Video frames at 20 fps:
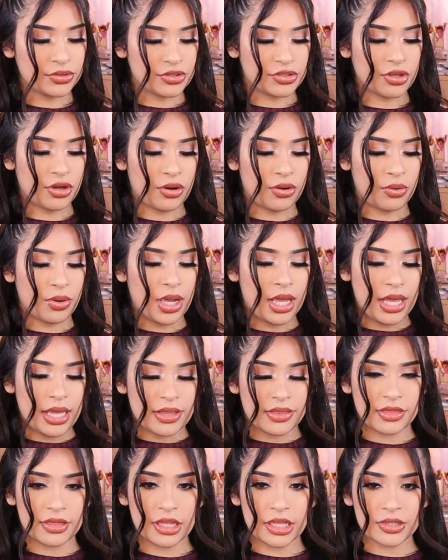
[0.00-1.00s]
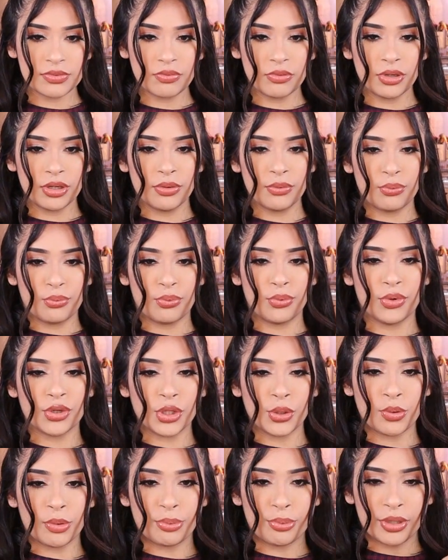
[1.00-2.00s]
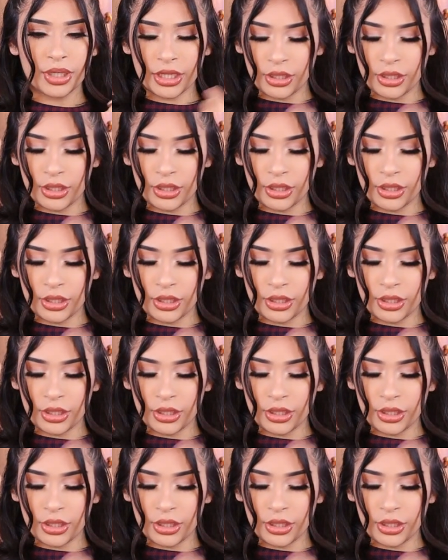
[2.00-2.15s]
So this one, you will put